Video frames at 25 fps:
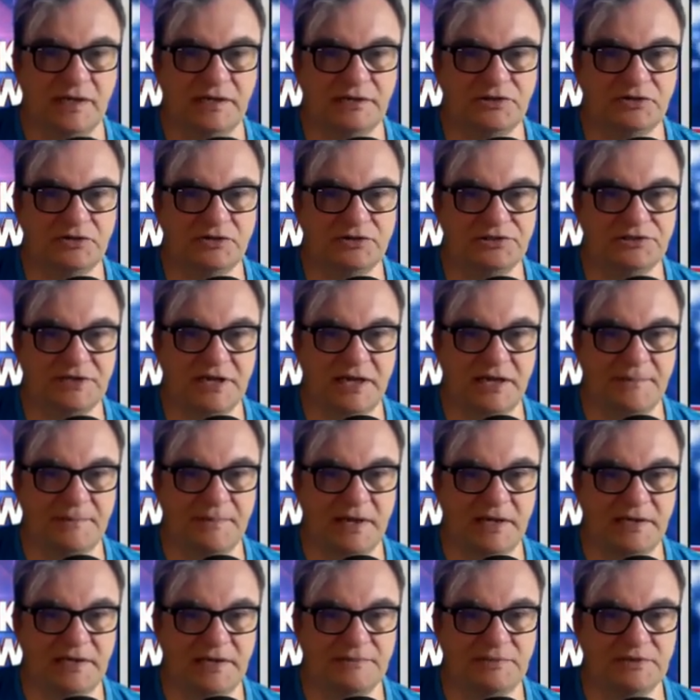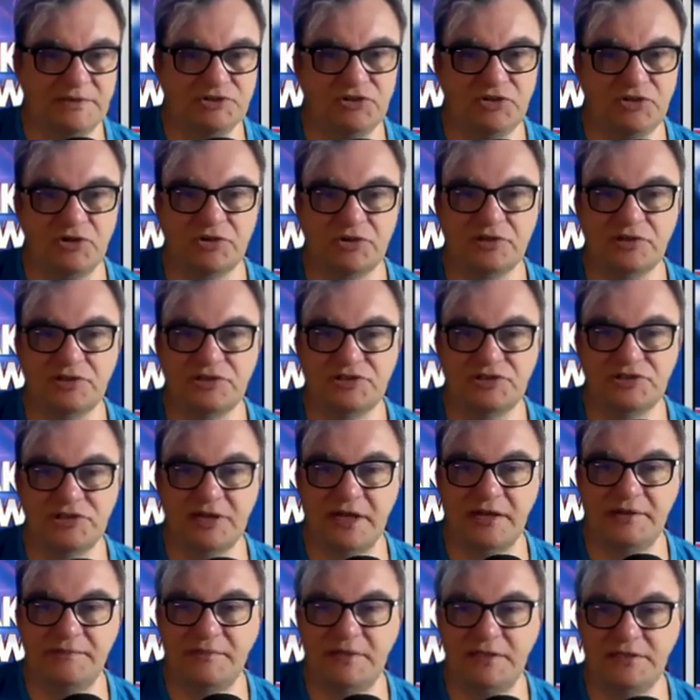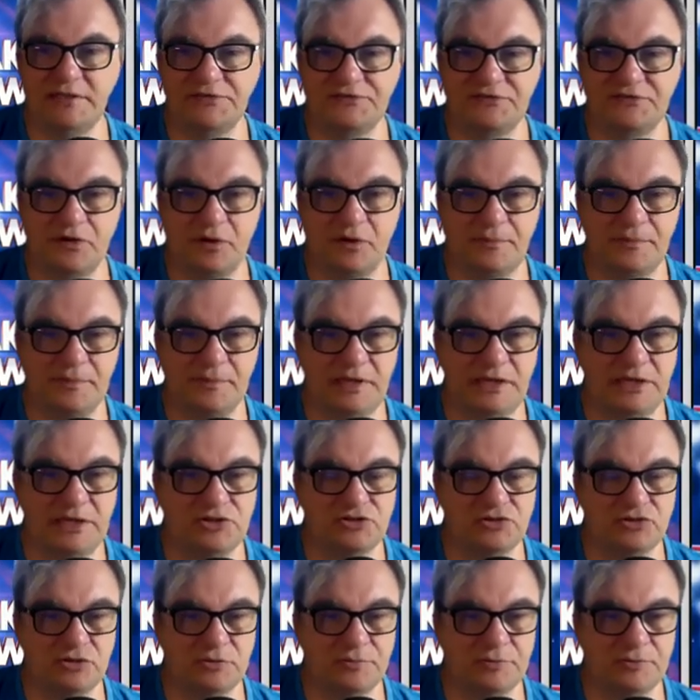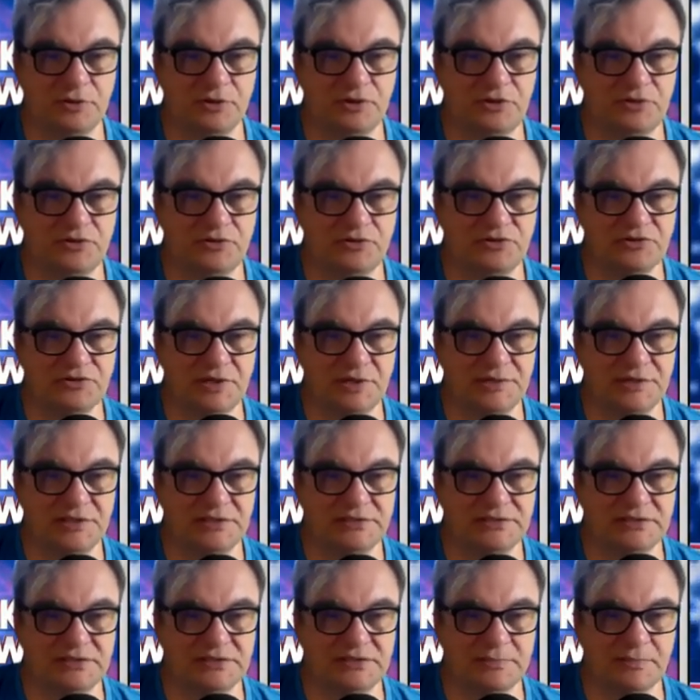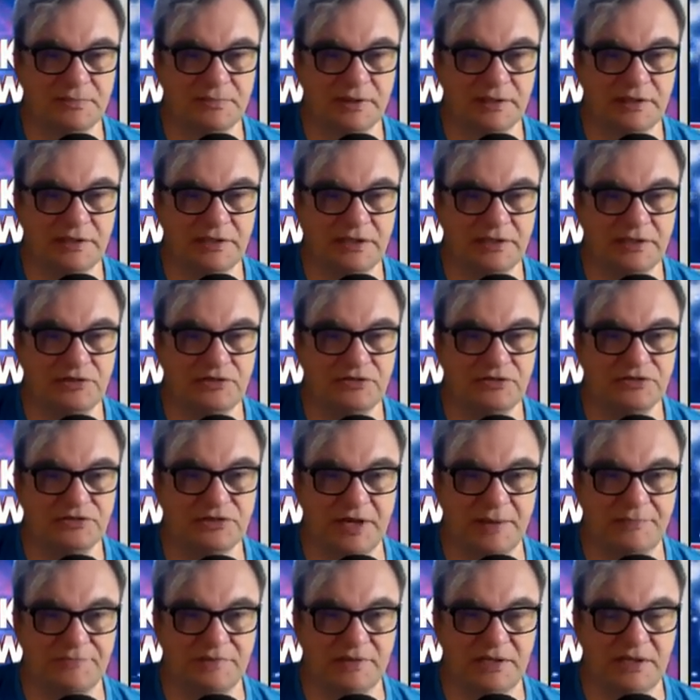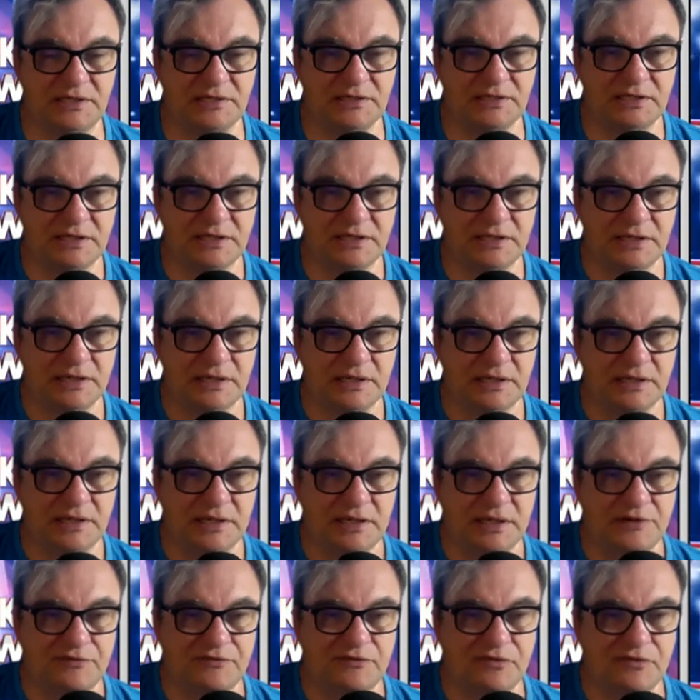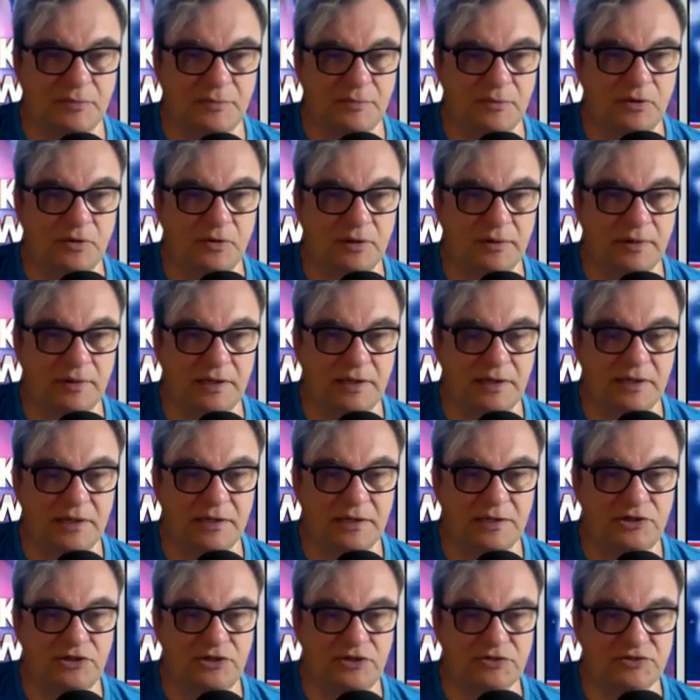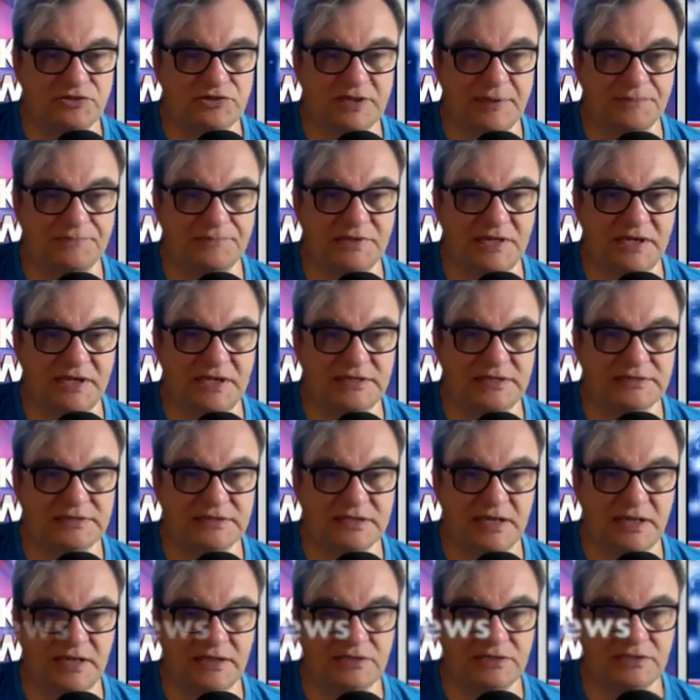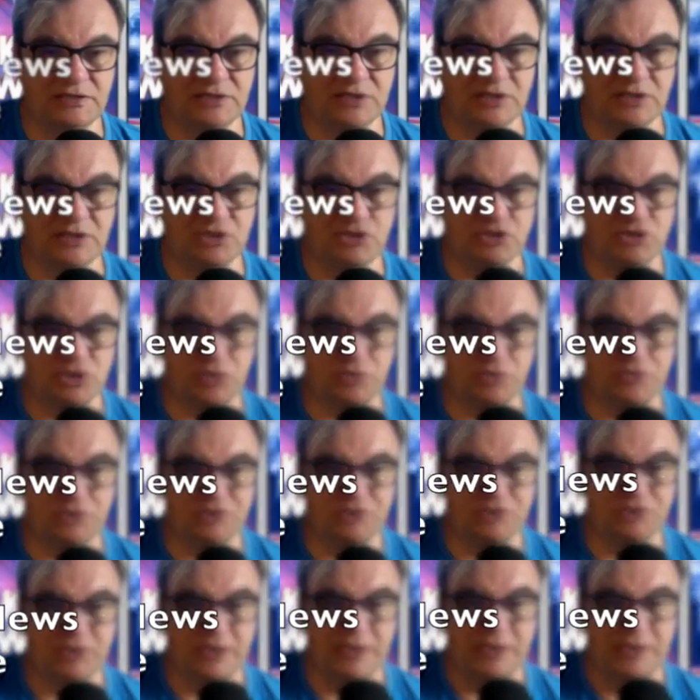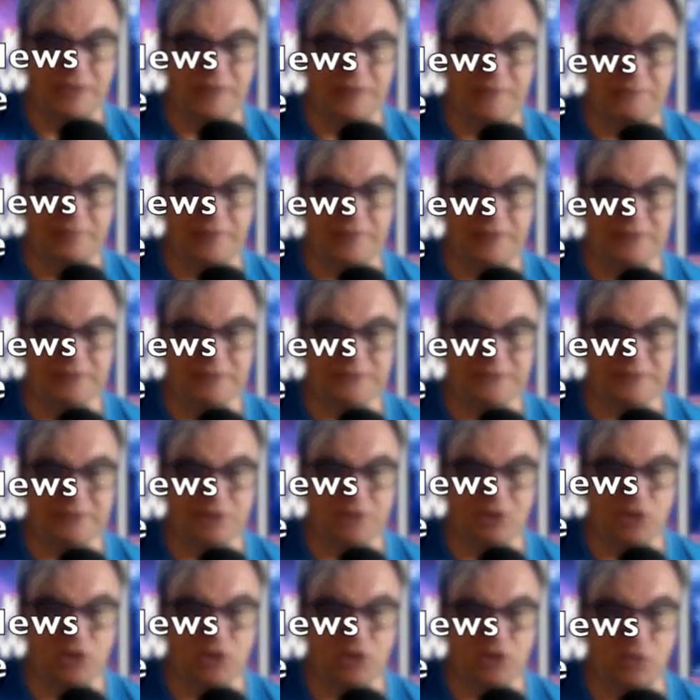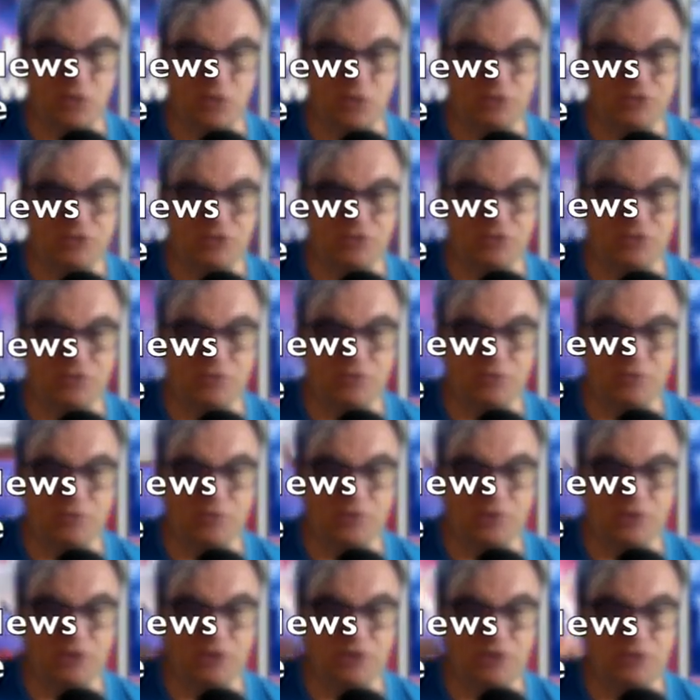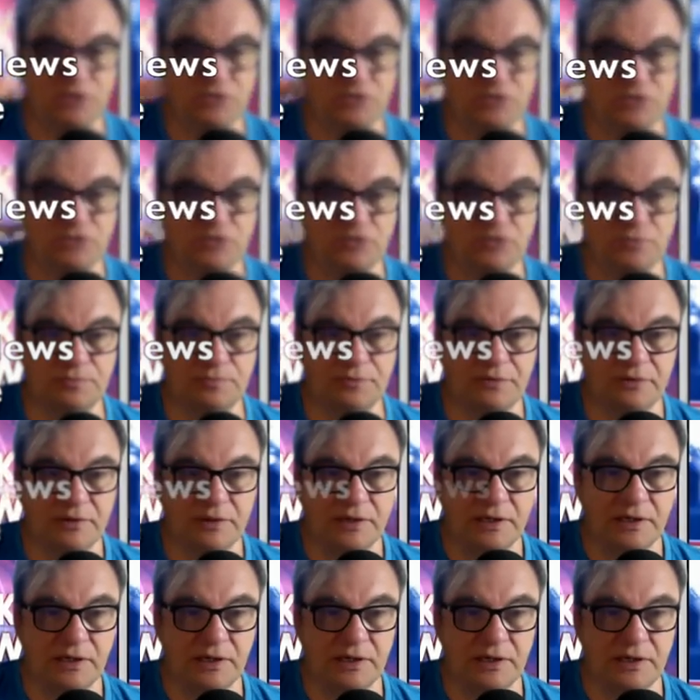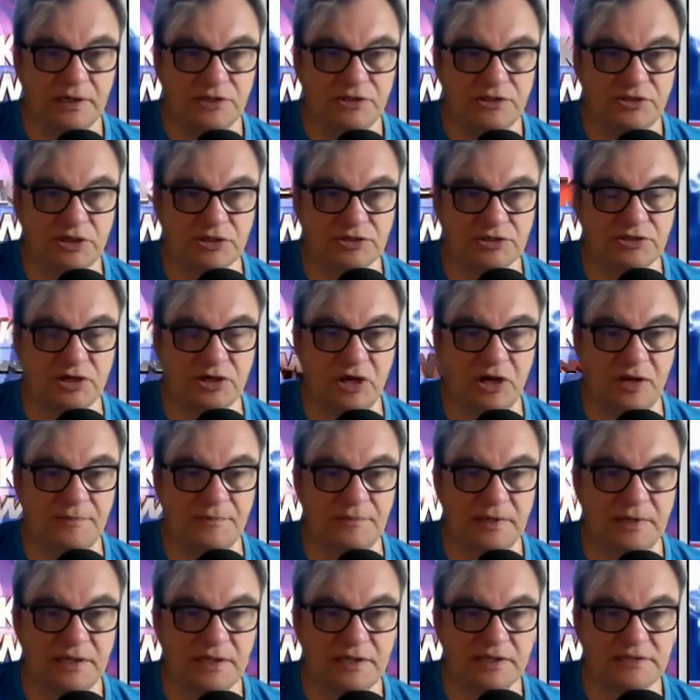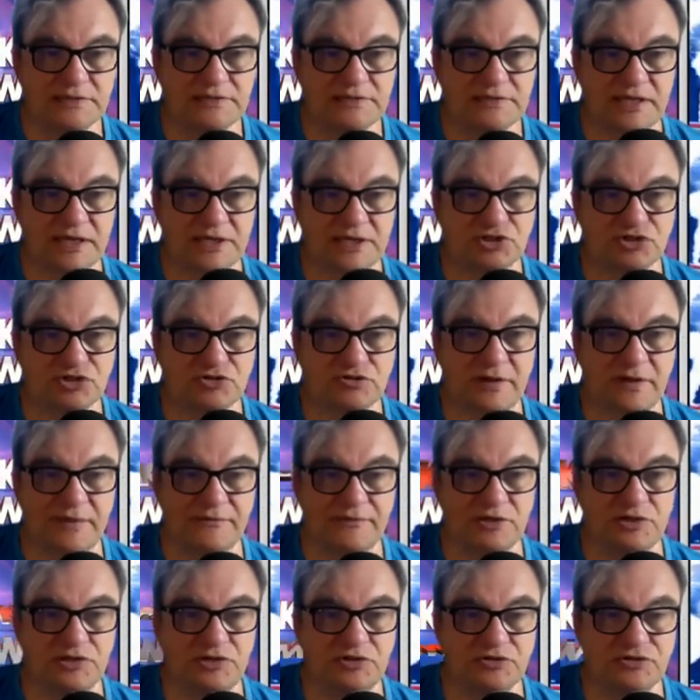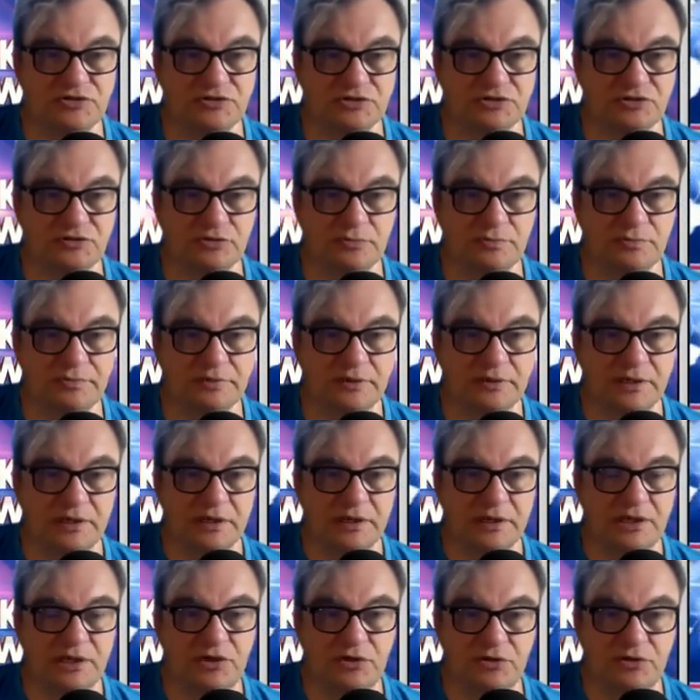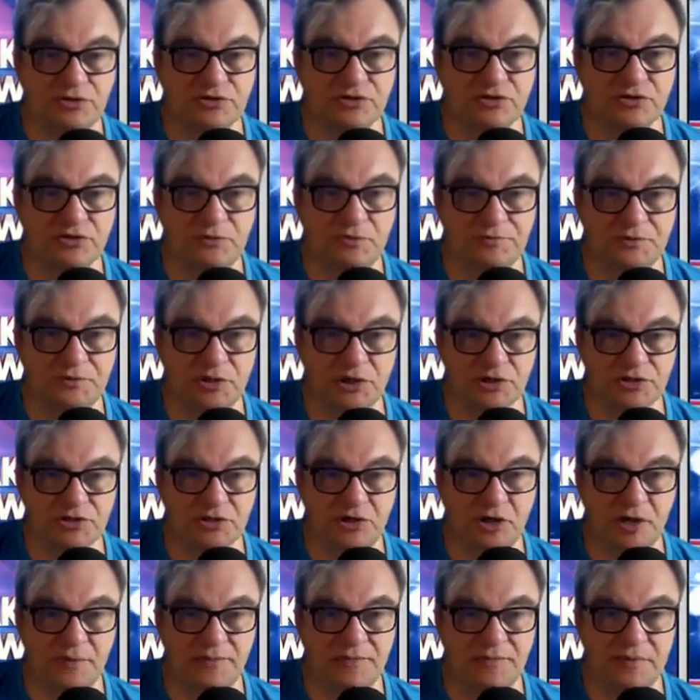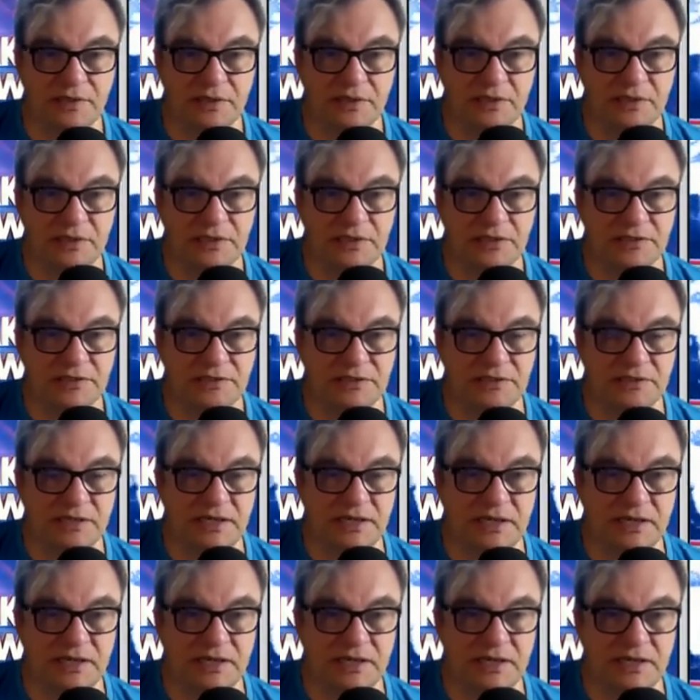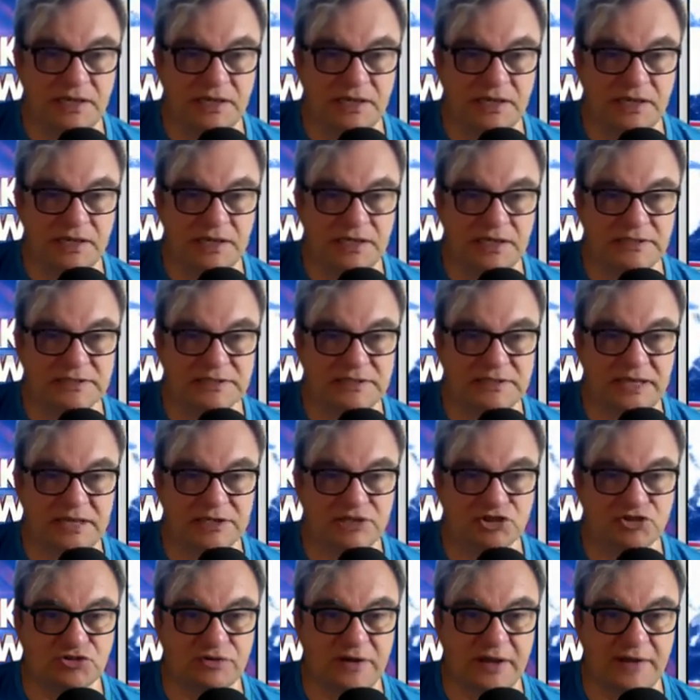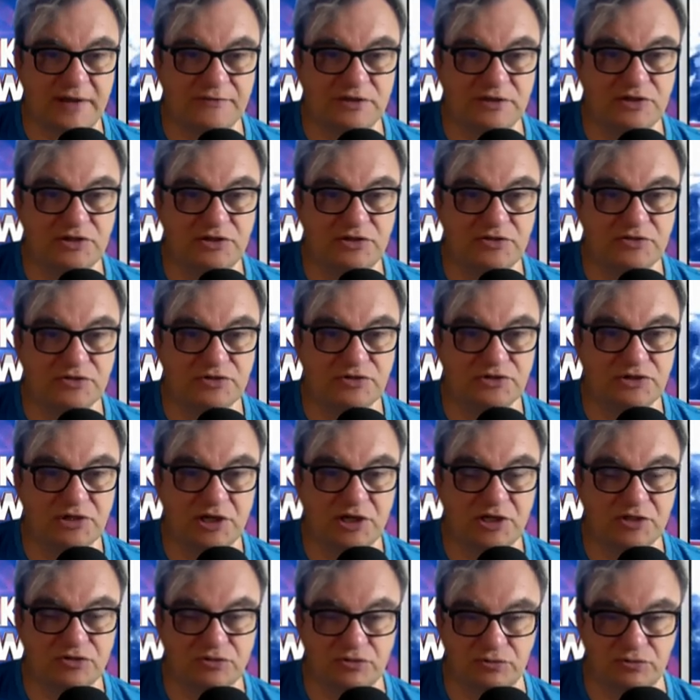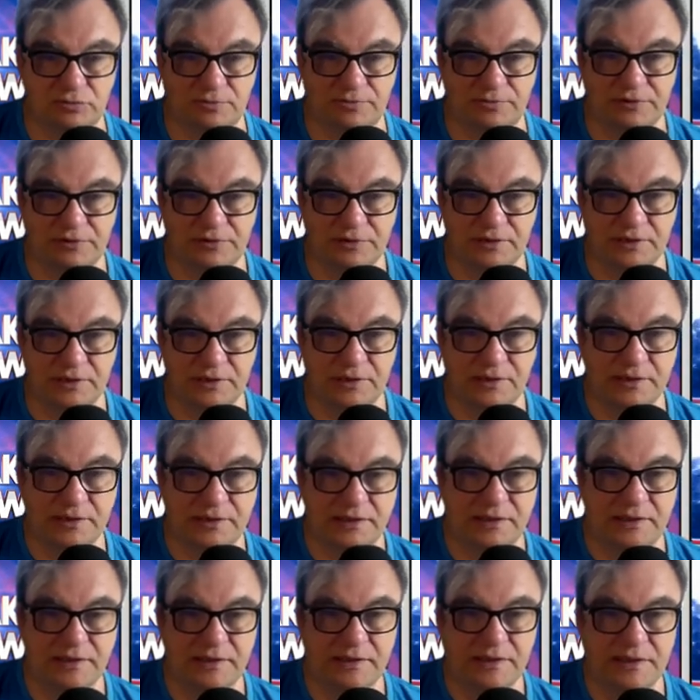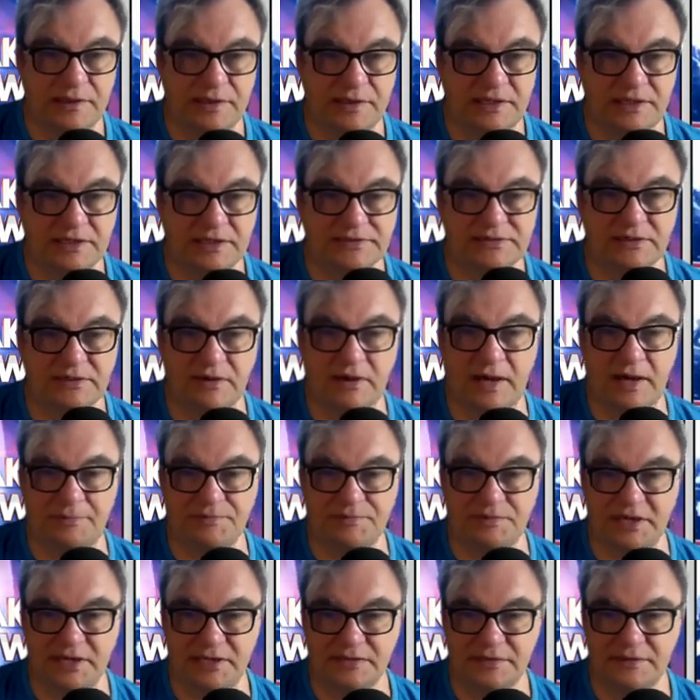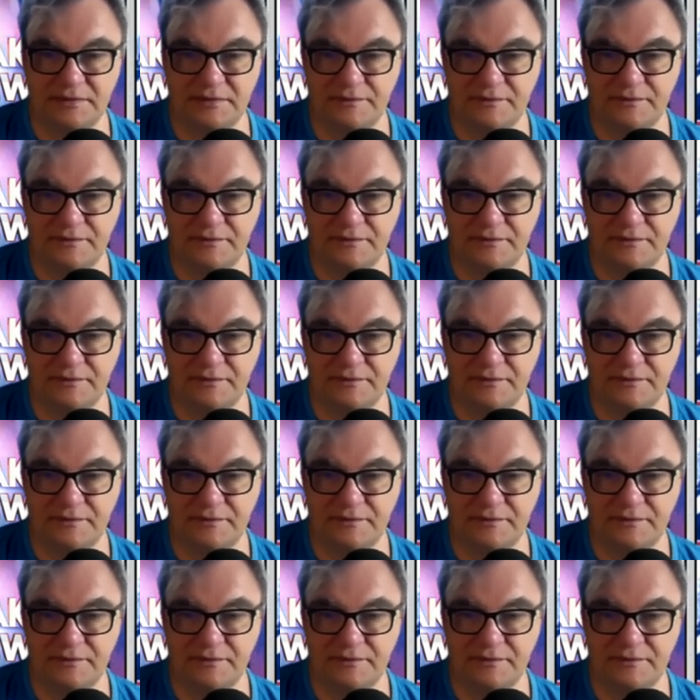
and good day. My name is Jürgen Steinmetz from eTurbo News, and this is a breaking news update. For more news updates and shows, please go to youtube.com slash travel news group, youtube.com slash travel news group. Here's our update.